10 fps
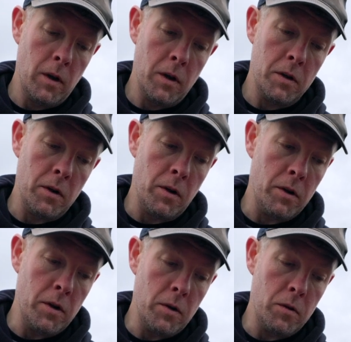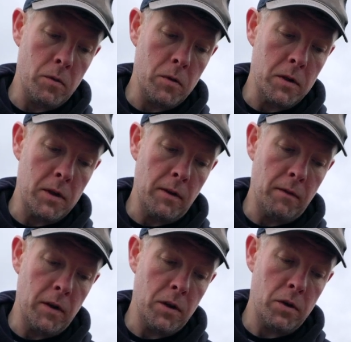It's not unusual to see
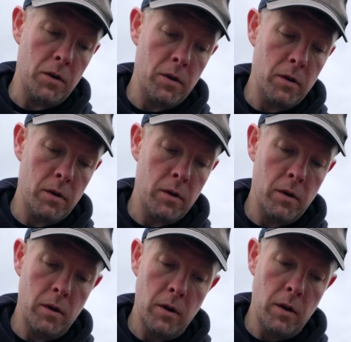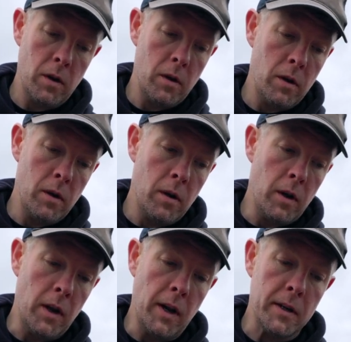fish
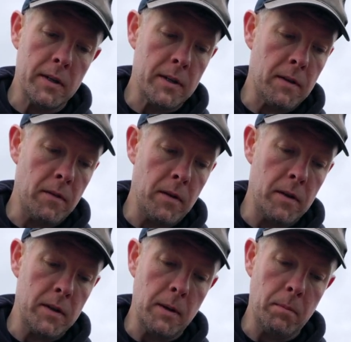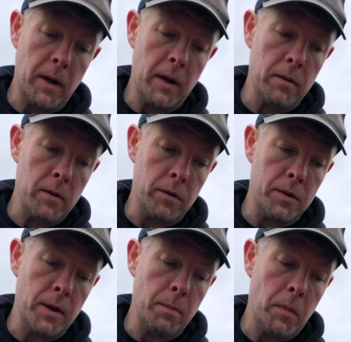in excess of 13 pound on
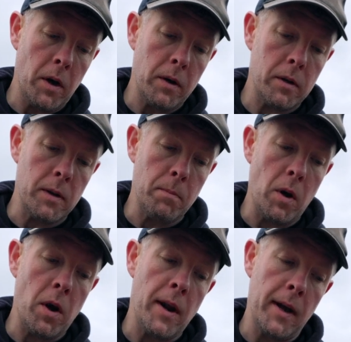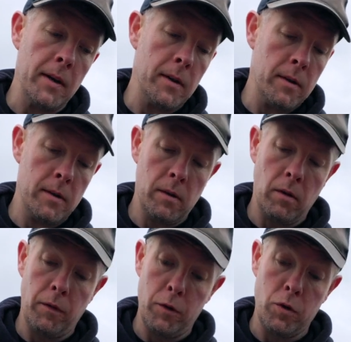some marks in Minehead
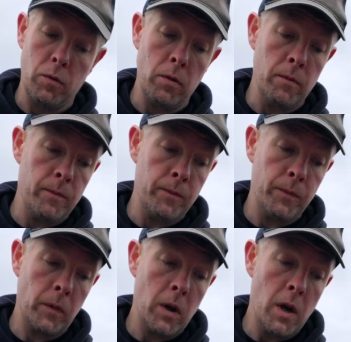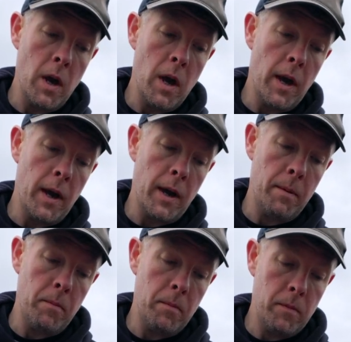off the shore.
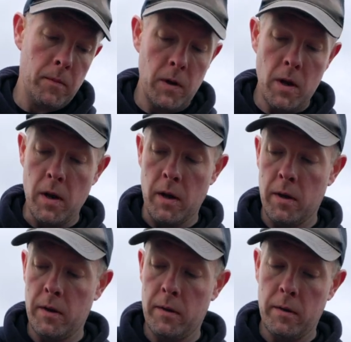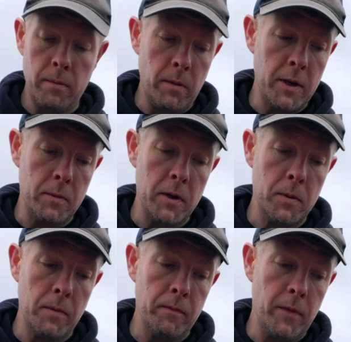Yeah, pleased with this
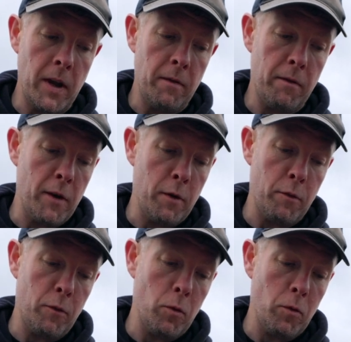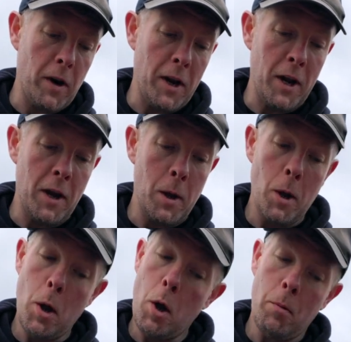one. It fell for a
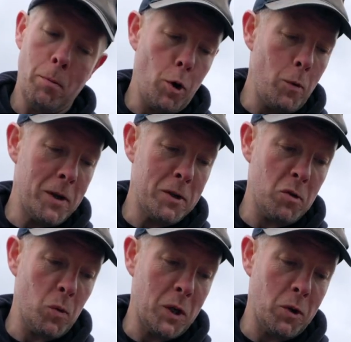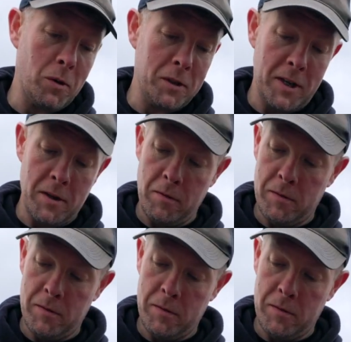bluey and squid cocktail.